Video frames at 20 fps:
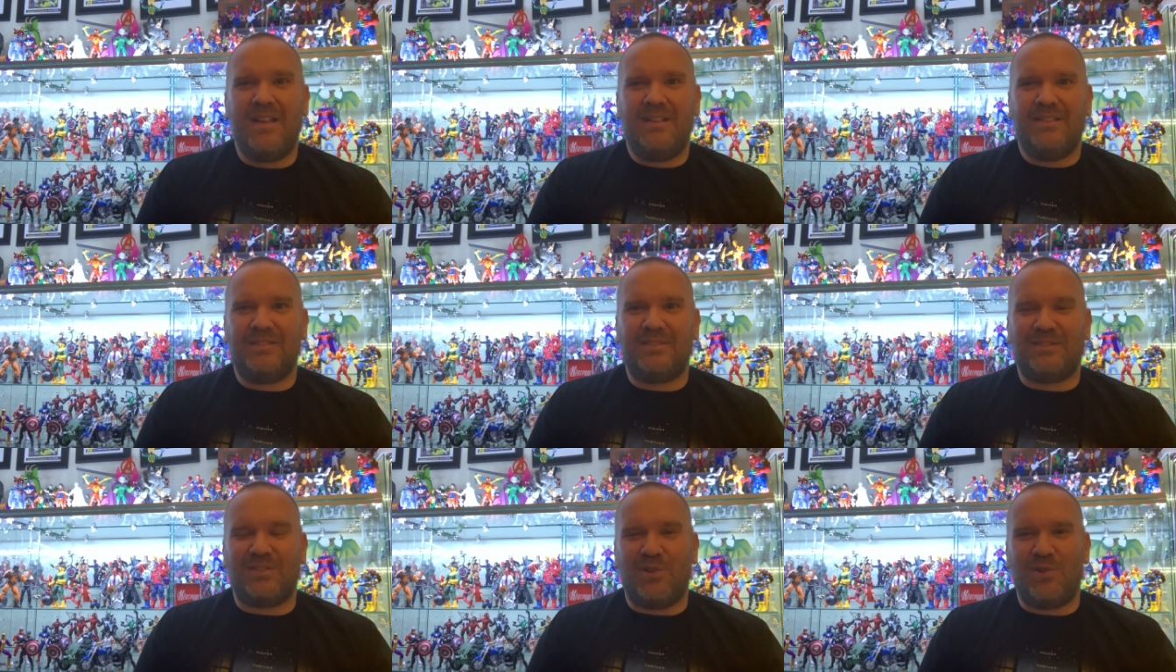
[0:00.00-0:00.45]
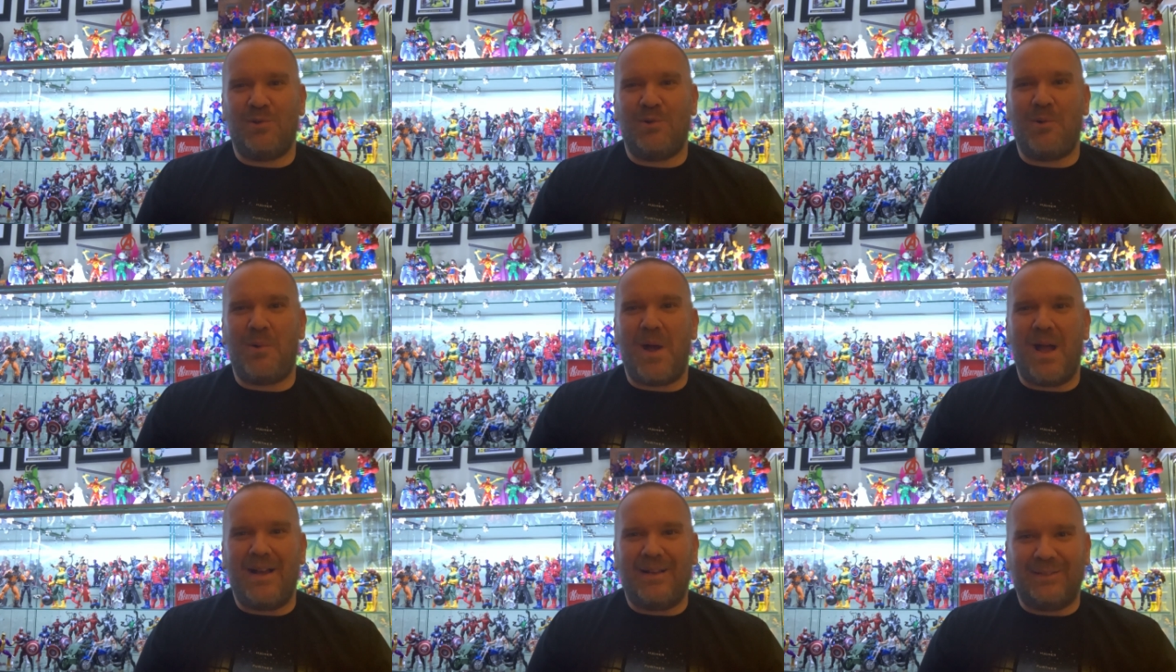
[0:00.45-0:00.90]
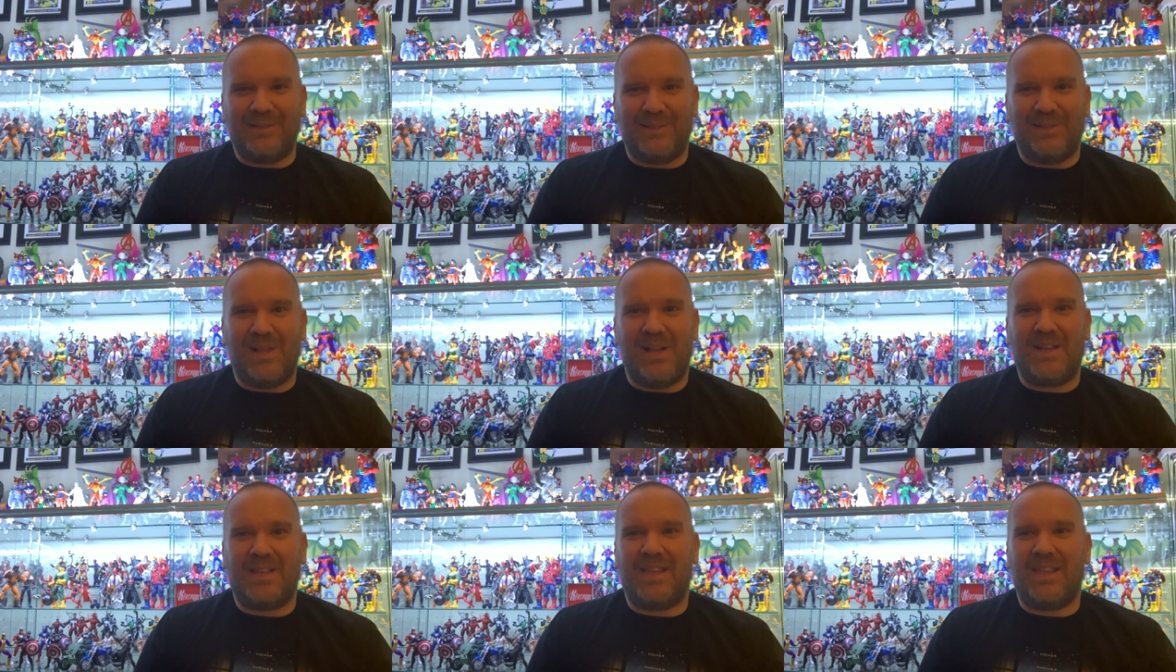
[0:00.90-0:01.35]
So
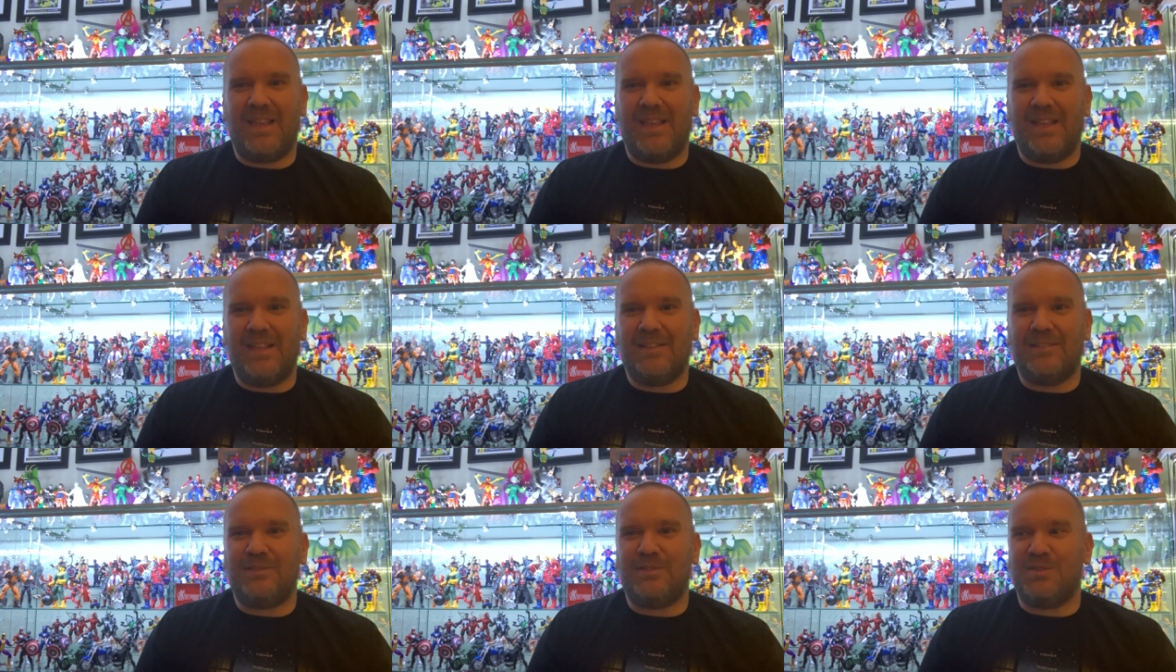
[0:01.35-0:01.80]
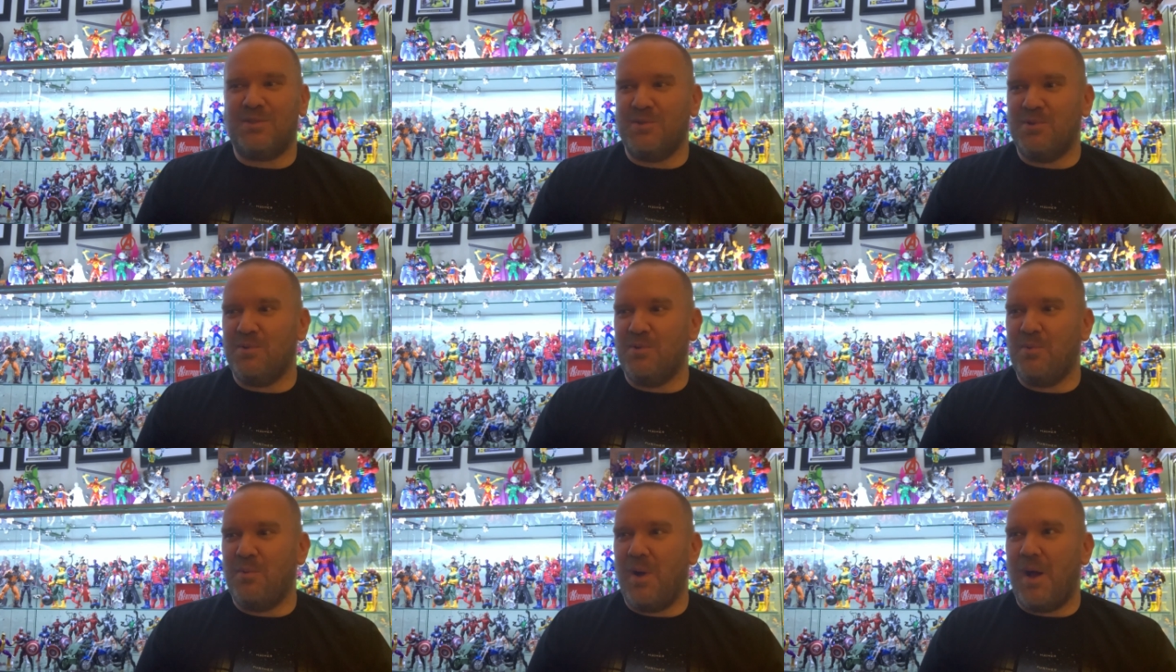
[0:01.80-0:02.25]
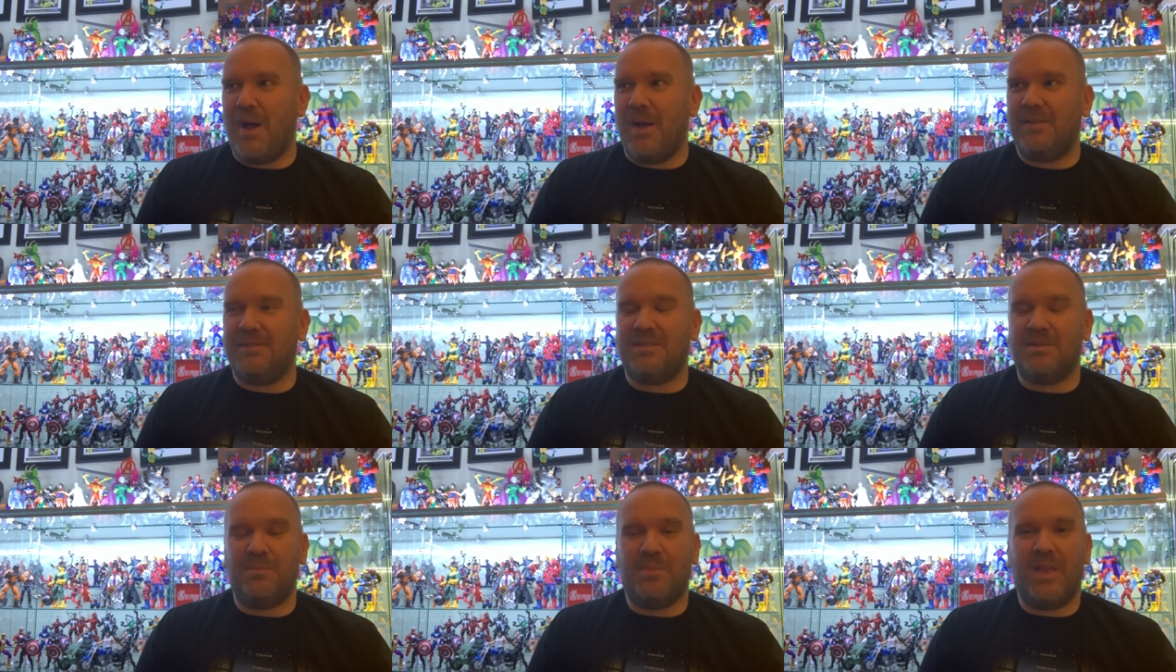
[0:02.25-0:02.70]
lucky to uh,
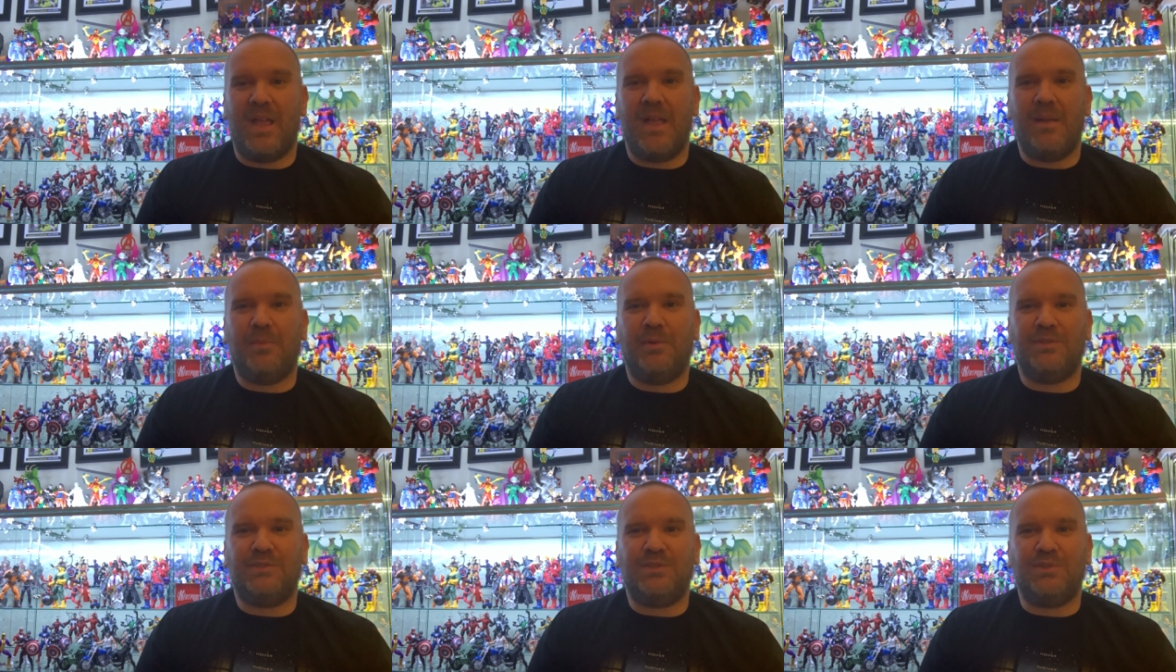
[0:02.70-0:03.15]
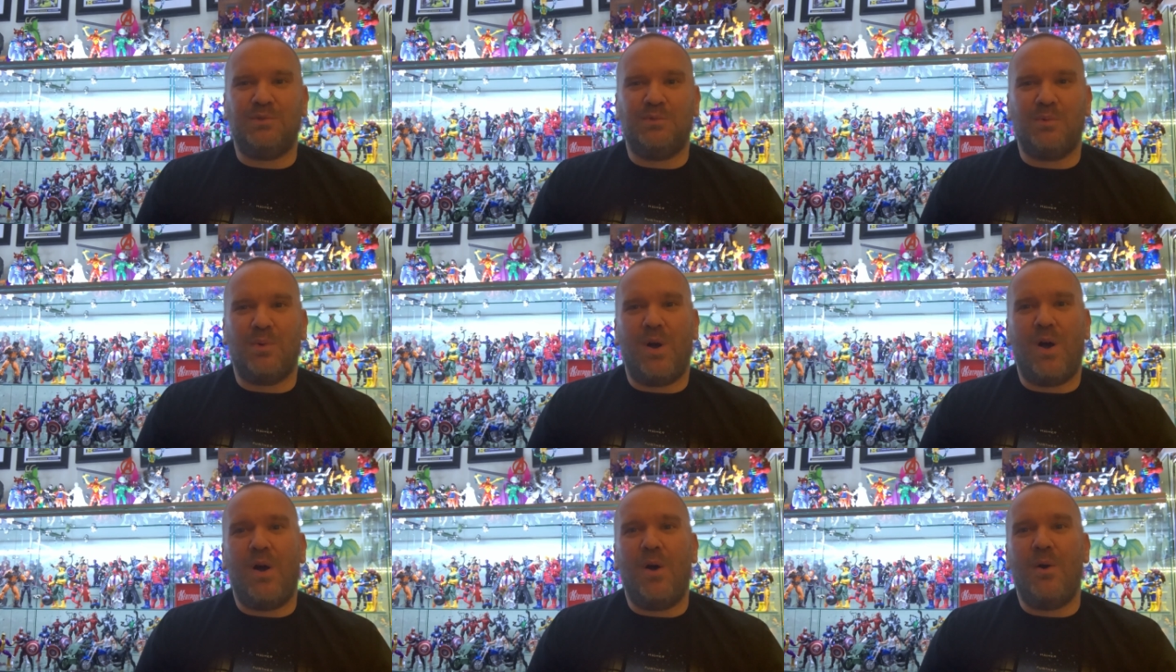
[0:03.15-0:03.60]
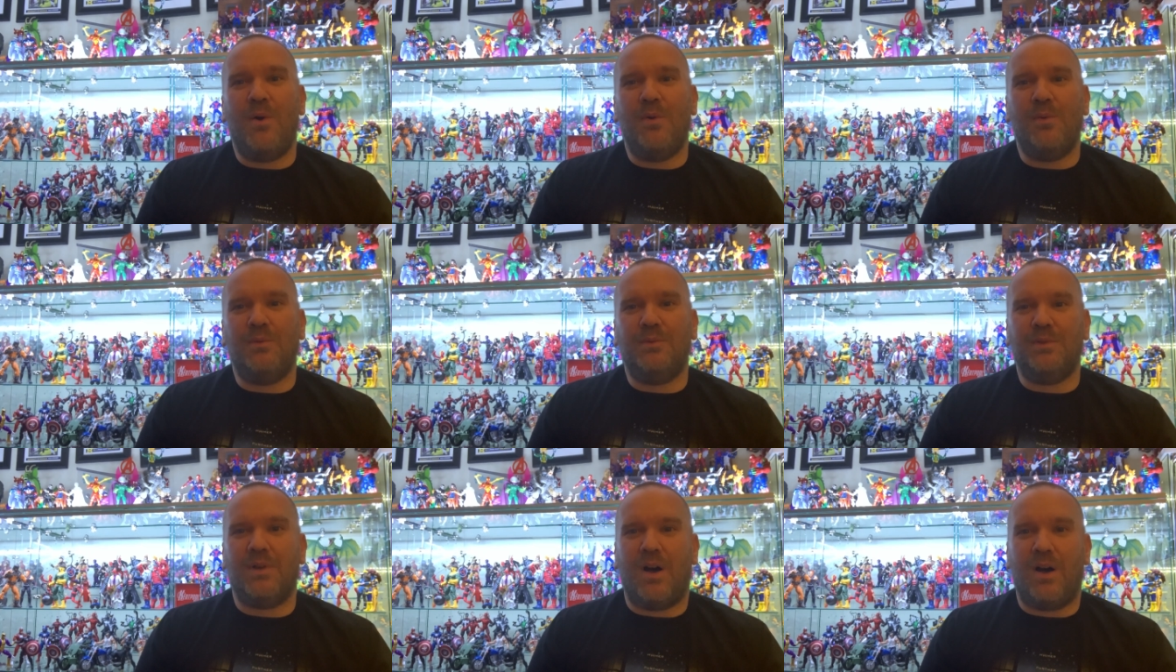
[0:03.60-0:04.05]
to be able to
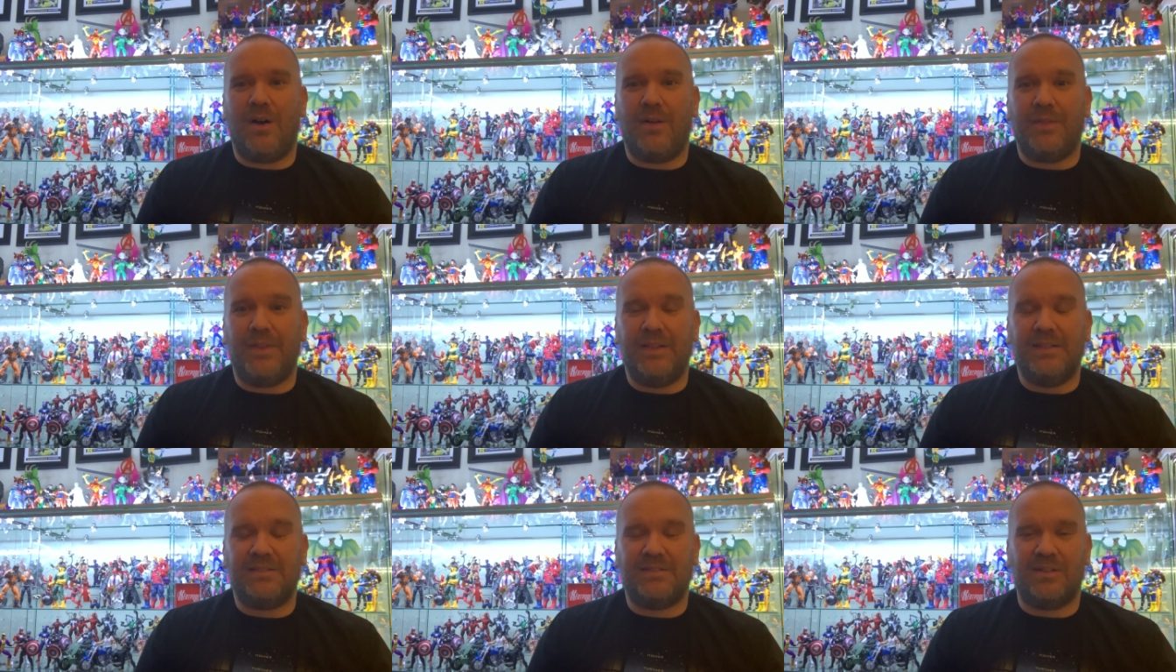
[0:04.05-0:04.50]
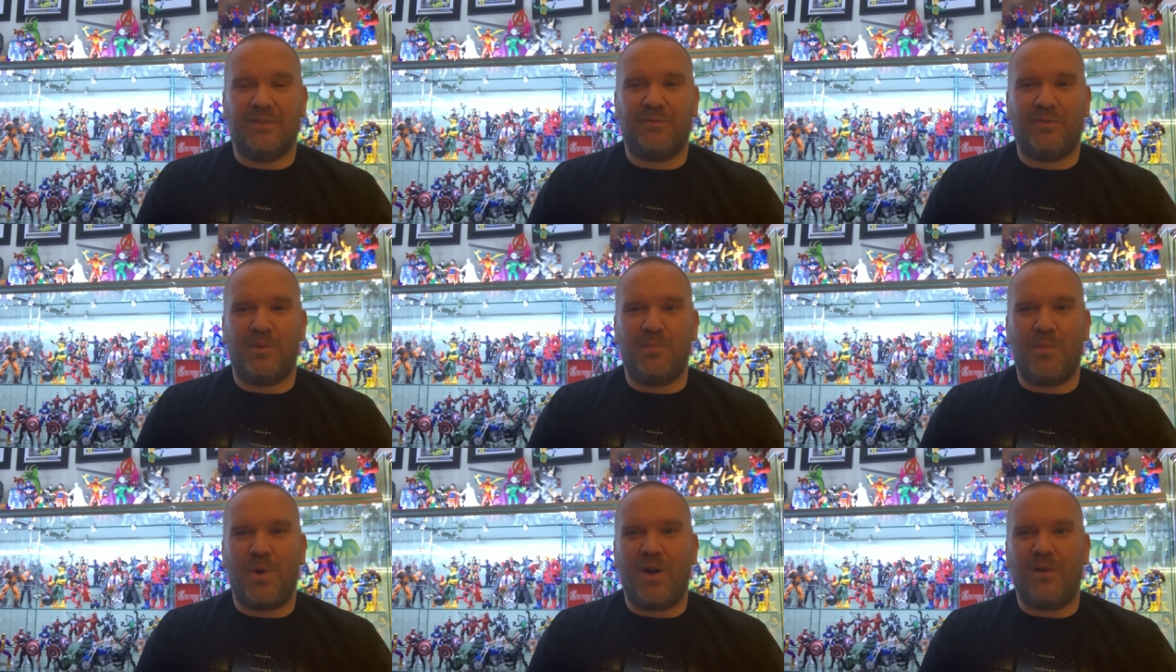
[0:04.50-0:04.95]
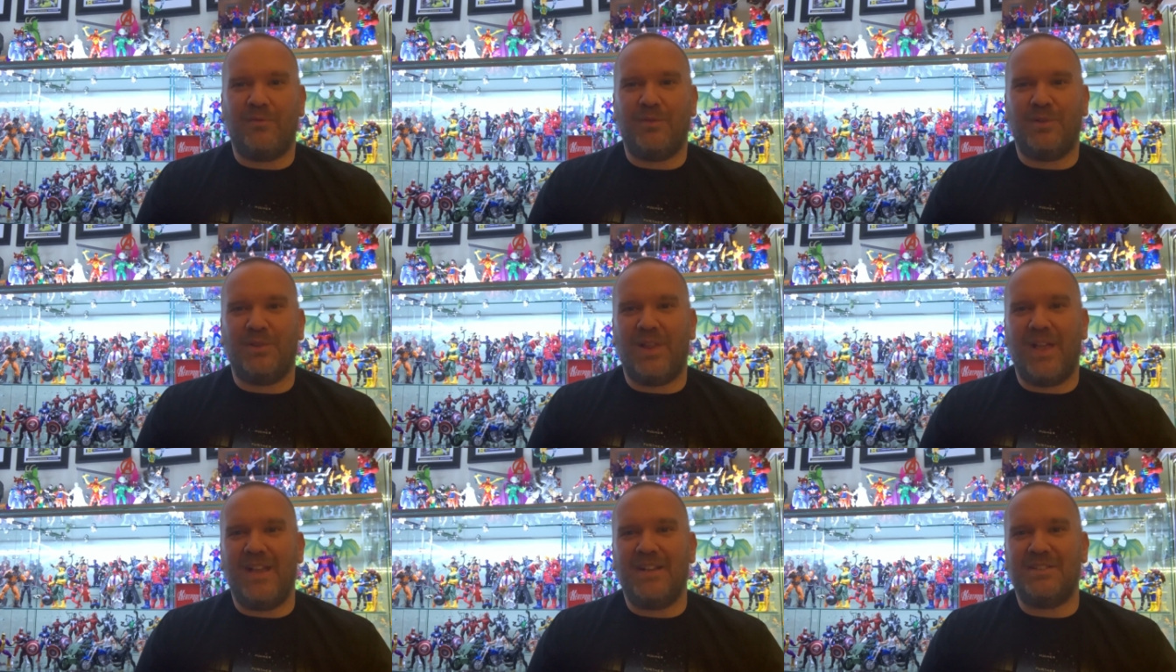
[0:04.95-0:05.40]
own all these different
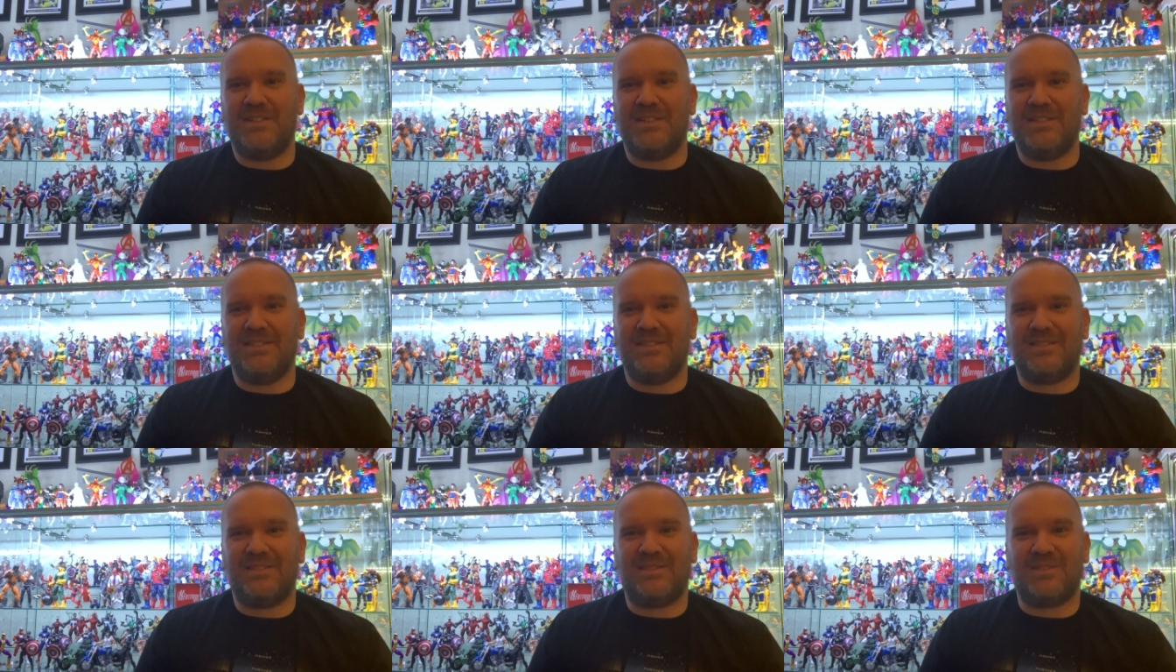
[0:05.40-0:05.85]
Marvel Legends.